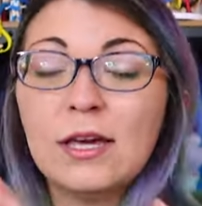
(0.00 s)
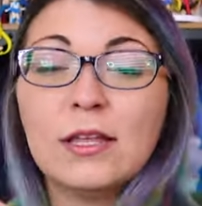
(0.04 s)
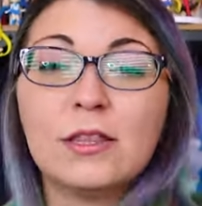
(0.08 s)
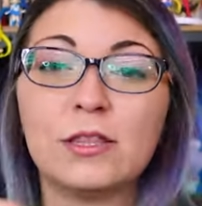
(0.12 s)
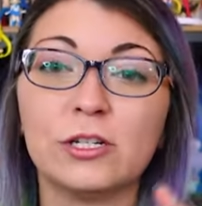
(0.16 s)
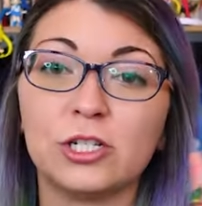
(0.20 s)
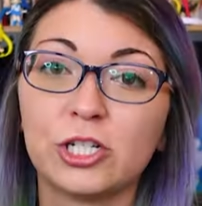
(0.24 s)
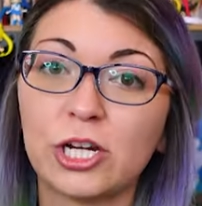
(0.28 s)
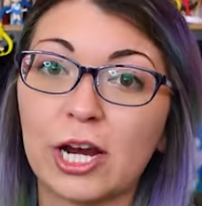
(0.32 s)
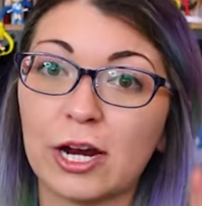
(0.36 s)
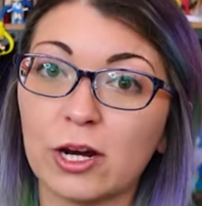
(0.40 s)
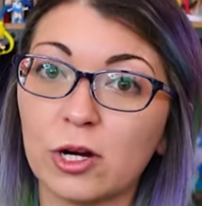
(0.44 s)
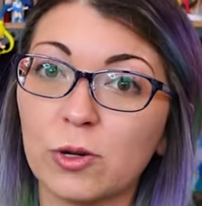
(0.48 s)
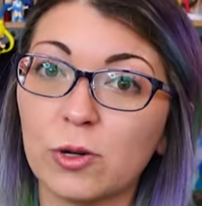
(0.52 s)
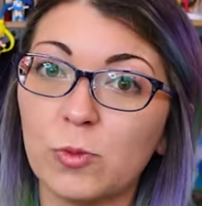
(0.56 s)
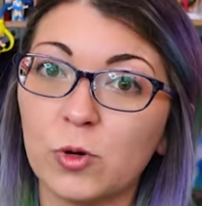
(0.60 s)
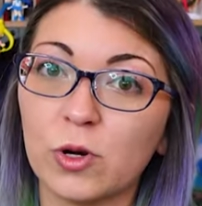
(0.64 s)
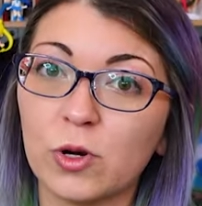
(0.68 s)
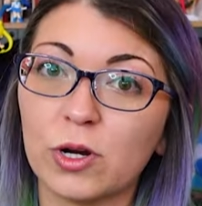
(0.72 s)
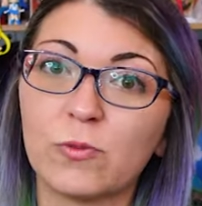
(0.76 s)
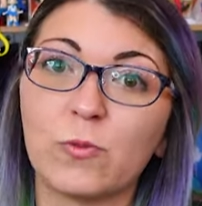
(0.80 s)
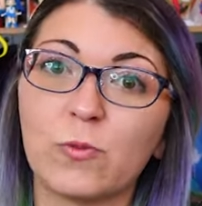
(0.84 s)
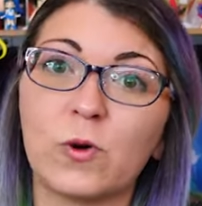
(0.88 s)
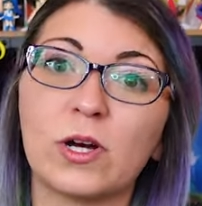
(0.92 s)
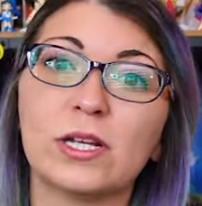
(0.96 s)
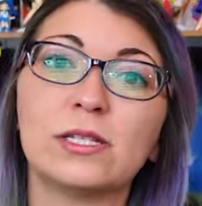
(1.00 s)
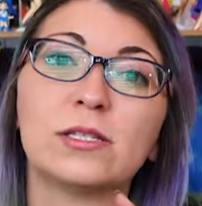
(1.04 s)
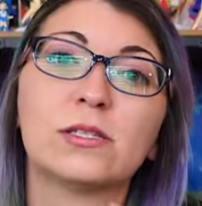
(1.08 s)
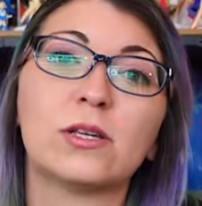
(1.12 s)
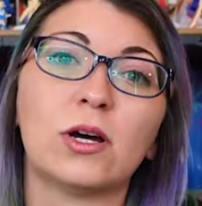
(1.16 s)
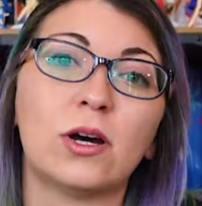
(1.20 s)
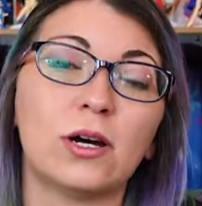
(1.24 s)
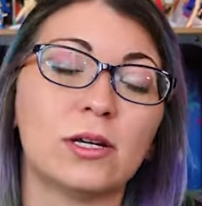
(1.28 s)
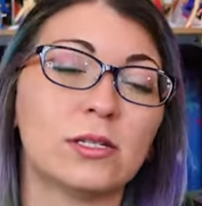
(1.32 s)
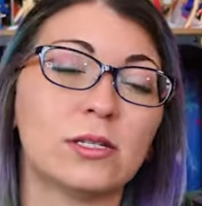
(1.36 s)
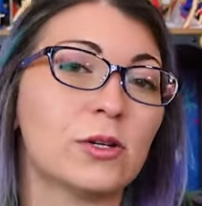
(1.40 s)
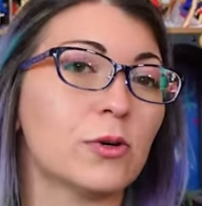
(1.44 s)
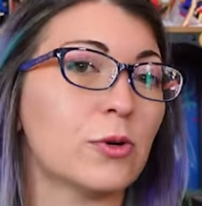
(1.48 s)
The checkerboard ones
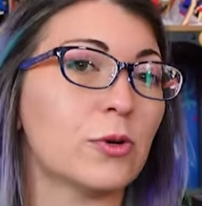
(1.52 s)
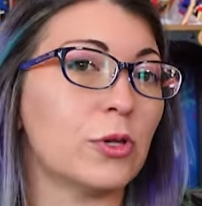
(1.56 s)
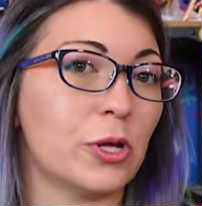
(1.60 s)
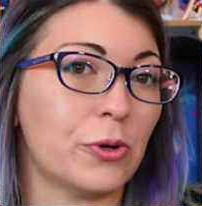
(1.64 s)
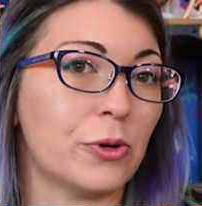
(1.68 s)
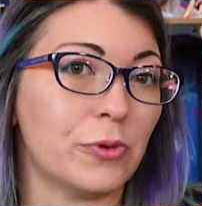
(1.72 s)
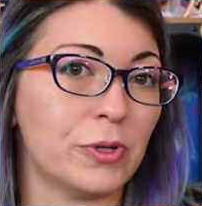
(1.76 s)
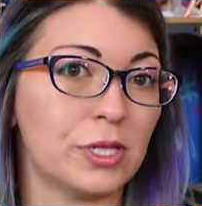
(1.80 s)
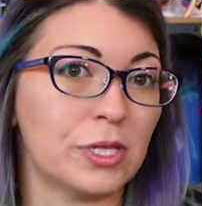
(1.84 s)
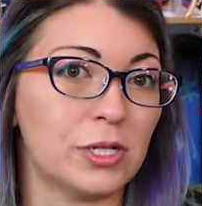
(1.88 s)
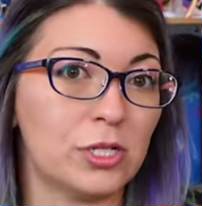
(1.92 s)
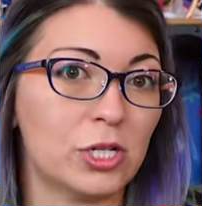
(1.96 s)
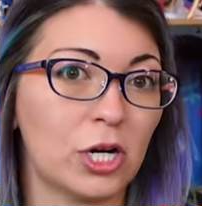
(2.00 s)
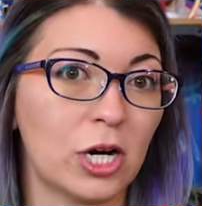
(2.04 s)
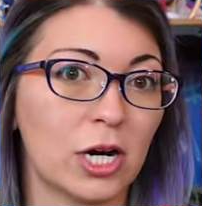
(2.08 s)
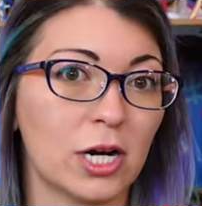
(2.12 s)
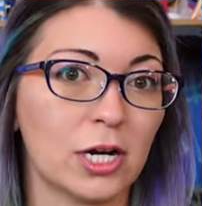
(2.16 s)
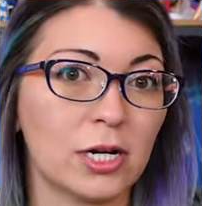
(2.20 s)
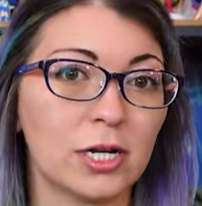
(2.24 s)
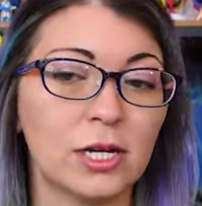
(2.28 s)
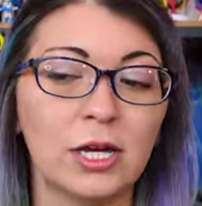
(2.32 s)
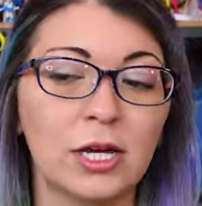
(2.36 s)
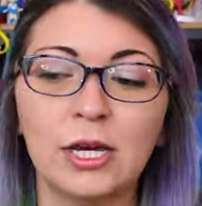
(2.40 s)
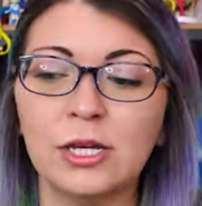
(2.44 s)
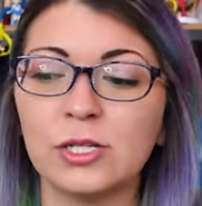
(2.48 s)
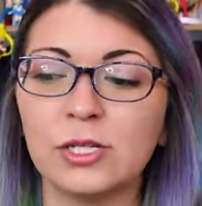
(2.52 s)
also glow in the dark,